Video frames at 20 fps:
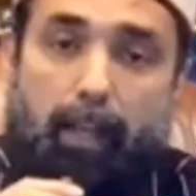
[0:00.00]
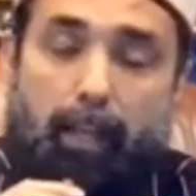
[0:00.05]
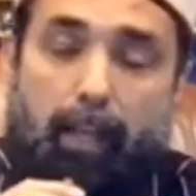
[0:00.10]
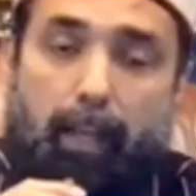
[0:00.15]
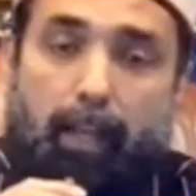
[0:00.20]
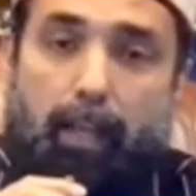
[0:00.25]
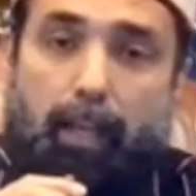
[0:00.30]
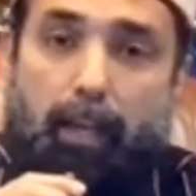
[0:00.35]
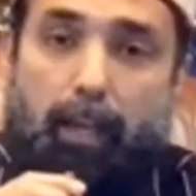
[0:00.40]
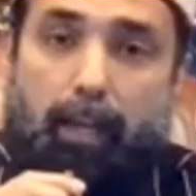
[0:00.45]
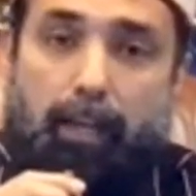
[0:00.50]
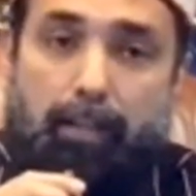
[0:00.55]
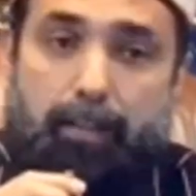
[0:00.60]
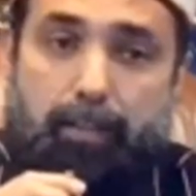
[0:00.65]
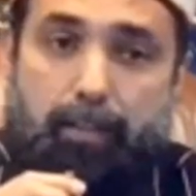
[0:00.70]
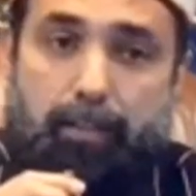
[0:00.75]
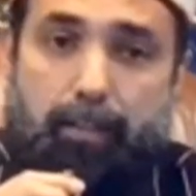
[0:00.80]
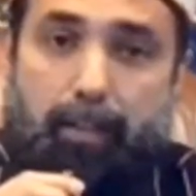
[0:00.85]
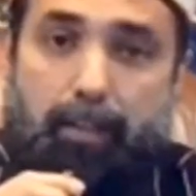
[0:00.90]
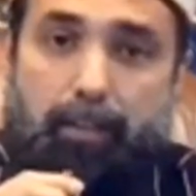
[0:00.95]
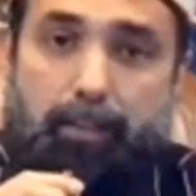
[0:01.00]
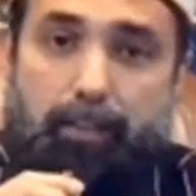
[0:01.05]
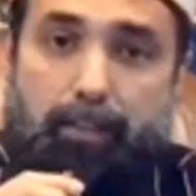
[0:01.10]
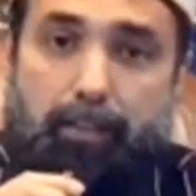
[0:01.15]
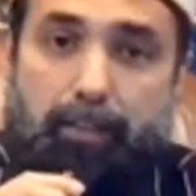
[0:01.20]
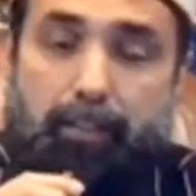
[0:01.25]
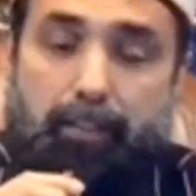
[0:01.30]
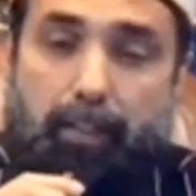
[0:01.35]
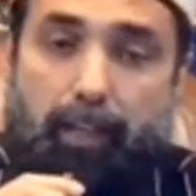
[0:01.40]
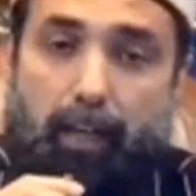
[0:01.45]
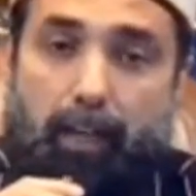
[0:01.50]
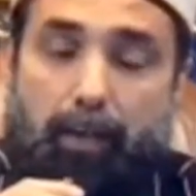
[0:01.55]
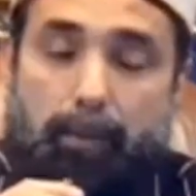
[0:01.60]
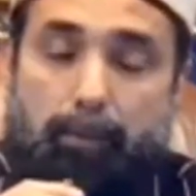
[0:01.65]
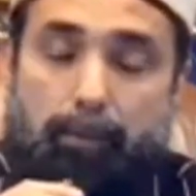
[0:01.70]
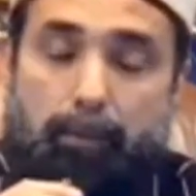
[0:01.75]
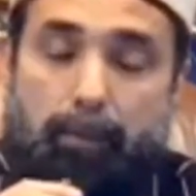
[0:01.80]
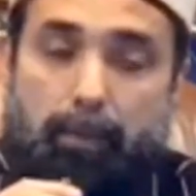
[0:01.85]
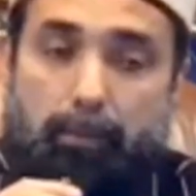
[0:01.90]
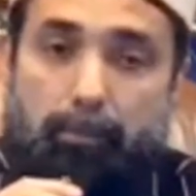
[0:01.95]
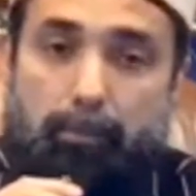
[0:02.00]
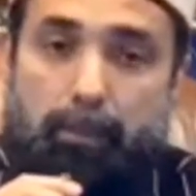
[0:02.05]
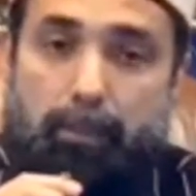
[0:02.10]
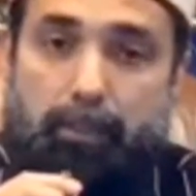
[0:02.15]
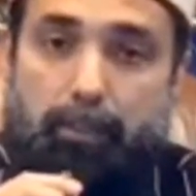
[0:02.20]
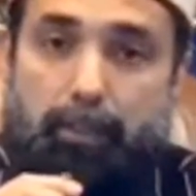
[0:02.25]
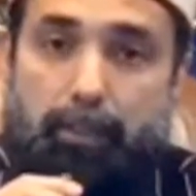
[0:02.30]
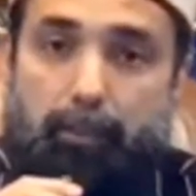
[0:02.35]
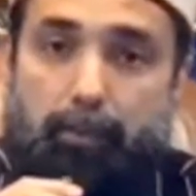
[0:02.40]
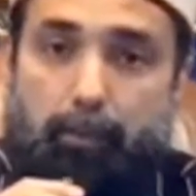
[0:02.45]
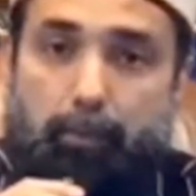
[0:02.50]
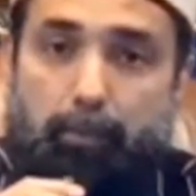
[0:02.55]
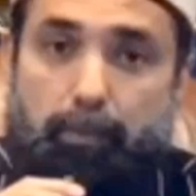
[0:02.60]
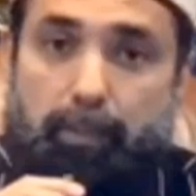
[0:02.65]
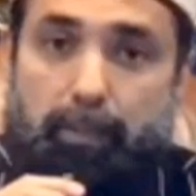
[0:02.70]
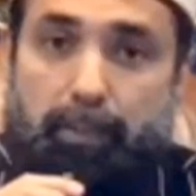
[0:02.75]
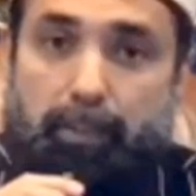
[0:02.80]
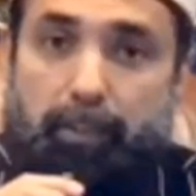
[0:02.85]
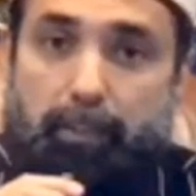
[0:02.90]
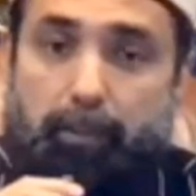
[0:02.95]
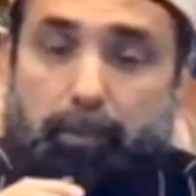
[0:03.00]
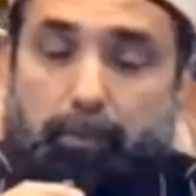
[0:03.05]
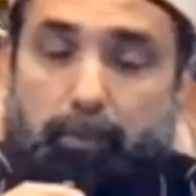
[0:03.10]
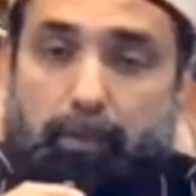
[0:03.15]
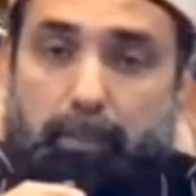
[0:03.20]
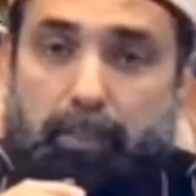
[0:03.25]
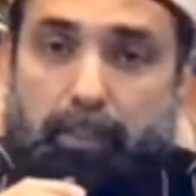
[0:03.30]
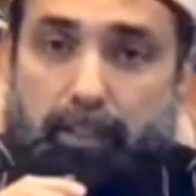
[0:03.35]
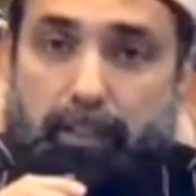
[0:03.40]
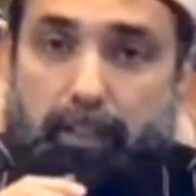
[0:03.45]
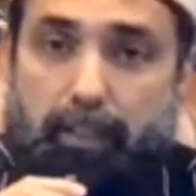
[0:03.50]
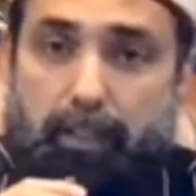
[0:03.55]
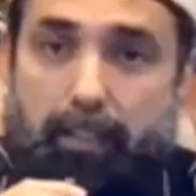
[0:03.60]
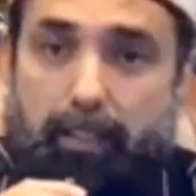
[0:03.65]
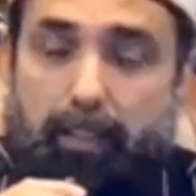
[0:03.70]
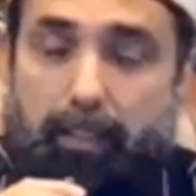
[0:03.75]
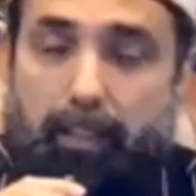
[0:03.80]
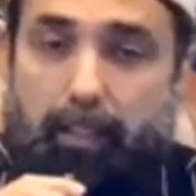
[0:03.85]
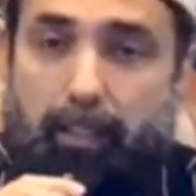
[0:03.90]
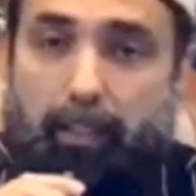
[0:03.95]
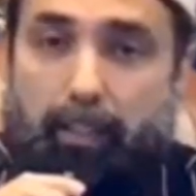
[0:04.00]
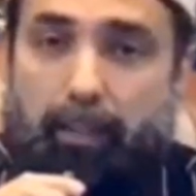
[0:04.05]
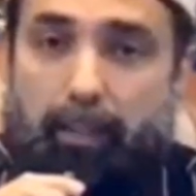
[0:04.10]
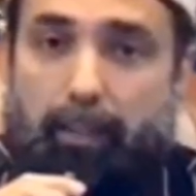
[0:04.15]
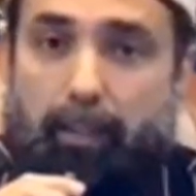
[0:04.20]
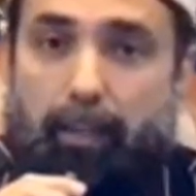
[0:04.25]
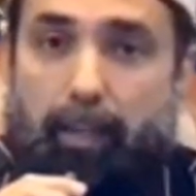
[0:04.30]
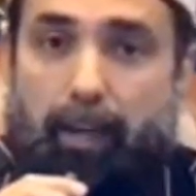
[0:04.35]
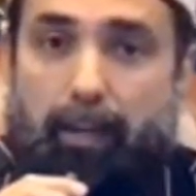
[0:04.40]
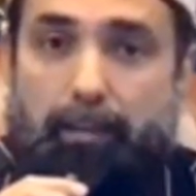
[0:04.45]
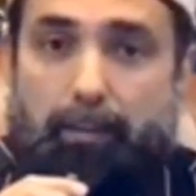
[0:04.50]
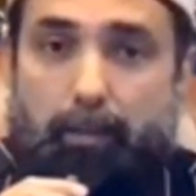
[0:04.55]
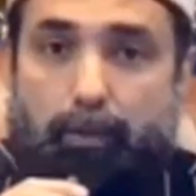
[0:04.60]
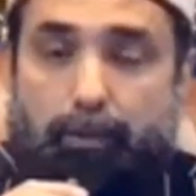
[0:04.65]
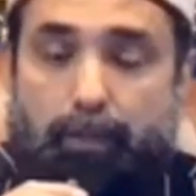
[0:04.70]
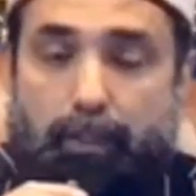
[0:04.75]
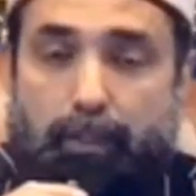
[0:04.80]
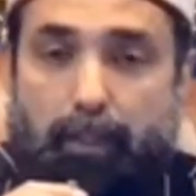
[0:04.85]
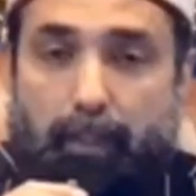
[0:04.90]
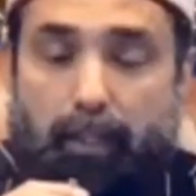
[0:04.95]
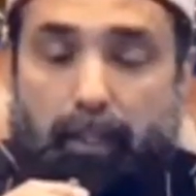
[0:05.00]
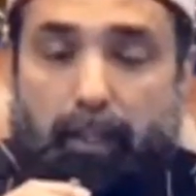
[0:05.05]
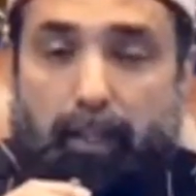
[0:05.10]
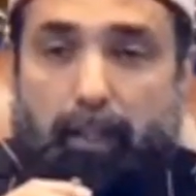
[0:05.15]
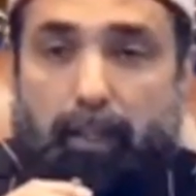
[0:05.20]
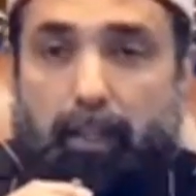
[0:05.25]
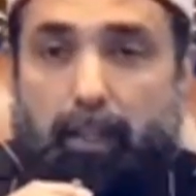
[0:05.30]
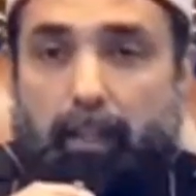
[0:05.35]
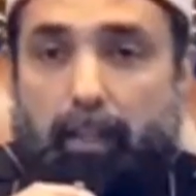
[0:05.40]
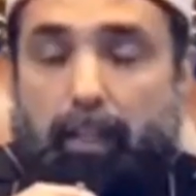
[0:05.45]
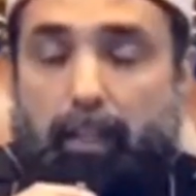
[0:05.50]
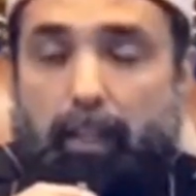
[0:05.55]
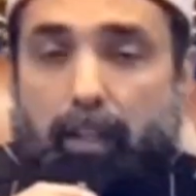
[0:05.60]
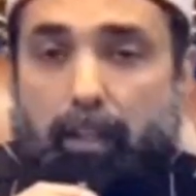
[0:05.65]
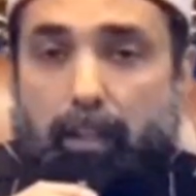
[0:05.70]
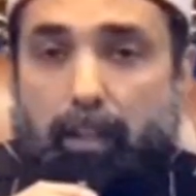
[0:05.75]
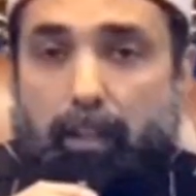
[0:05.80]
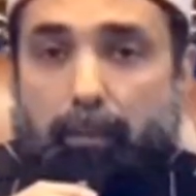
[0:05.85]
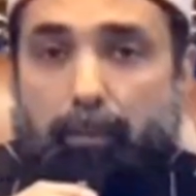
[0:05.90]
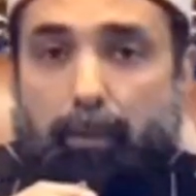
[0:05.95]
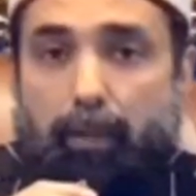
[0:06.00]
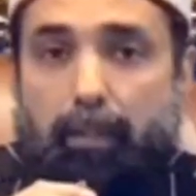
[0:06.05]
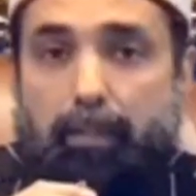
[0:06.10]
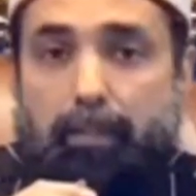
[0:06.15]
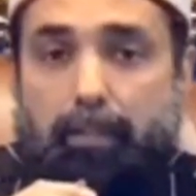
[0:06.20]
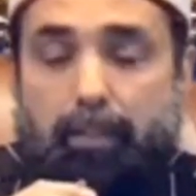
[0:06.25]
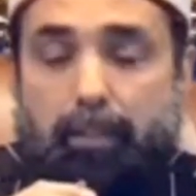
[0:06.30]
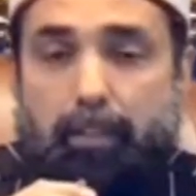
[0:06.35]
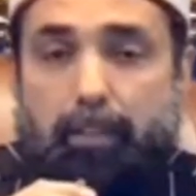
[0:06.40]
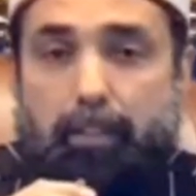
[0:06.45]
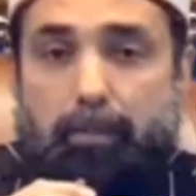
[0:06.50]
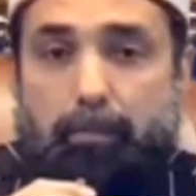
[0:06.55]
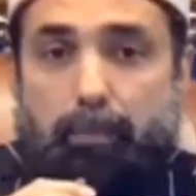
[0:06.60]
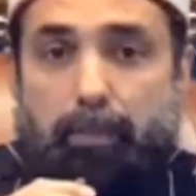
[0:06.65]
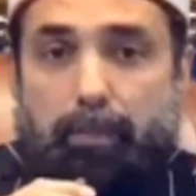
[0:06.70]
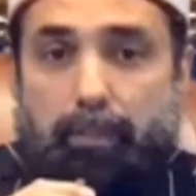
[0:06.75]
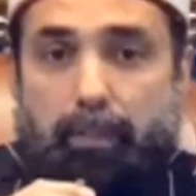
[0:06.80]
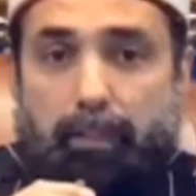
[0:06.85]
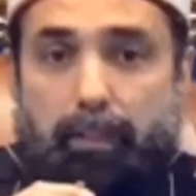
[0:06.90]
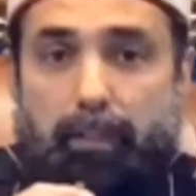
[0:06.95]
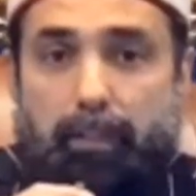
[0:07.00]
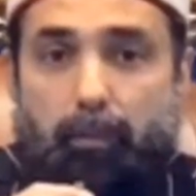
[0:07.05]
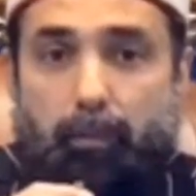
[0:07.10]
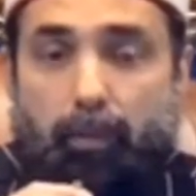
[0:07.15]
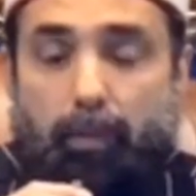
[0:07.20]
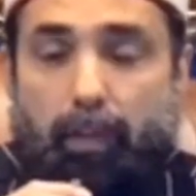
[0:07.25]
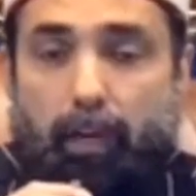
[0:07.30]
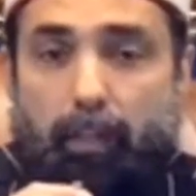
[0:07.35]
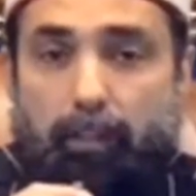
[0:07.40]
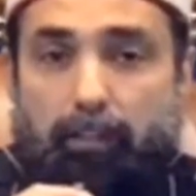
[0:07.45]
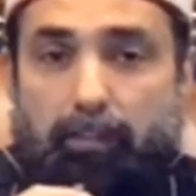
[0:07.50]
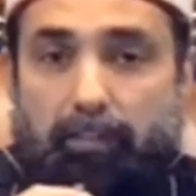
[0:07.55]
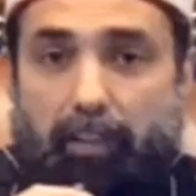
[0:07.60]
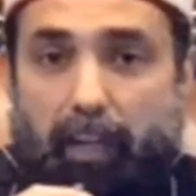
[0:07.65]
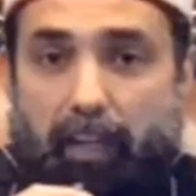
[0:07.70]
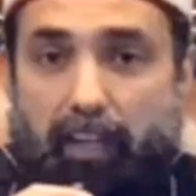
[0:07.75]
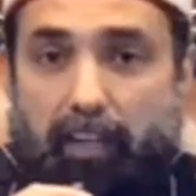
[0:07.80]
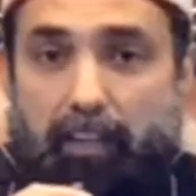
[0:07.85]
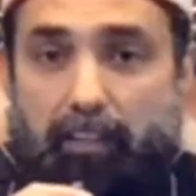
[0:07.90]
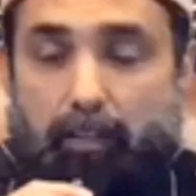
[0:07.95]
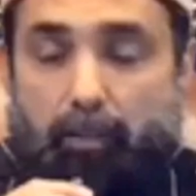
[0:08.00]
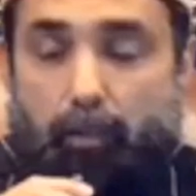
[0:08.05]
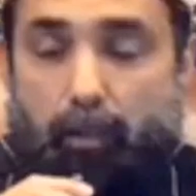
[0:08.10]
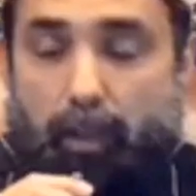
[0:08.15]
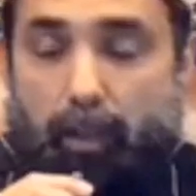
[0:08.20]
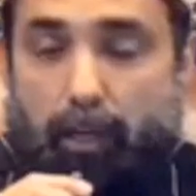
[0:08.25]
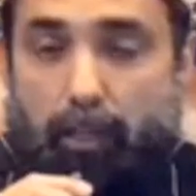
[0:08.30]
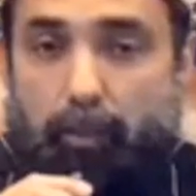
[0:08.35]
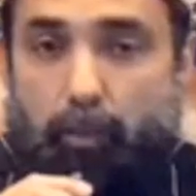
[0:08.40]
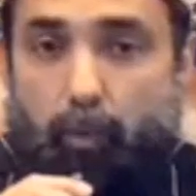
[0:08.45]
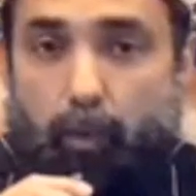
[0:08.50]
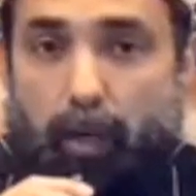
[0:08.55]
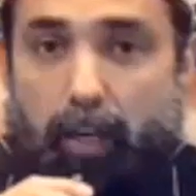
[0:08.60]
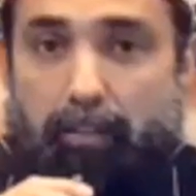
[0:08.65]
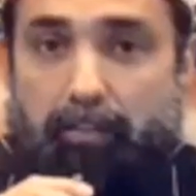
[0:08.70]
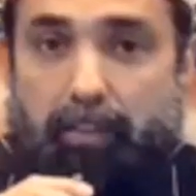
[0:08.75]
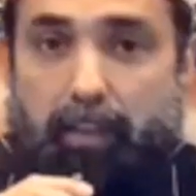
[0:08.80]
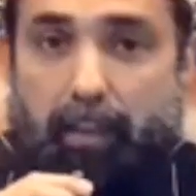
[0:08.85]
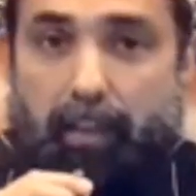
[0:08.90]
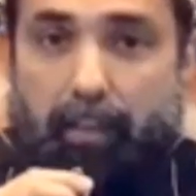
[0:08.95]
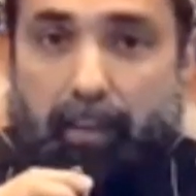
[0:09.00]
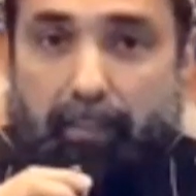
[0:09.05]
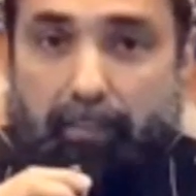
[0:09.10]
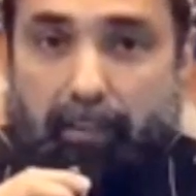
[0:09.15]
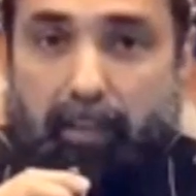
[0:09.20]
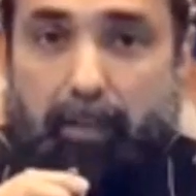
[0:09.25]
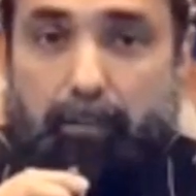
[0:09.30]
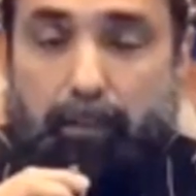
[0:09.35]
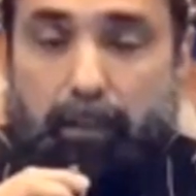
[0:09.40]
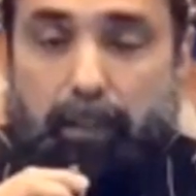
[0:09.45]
And he says three times, miskeenun, miskeenun, miskeen, alladhi la zawjata lah. The person is miskeen without five, without wife and the family.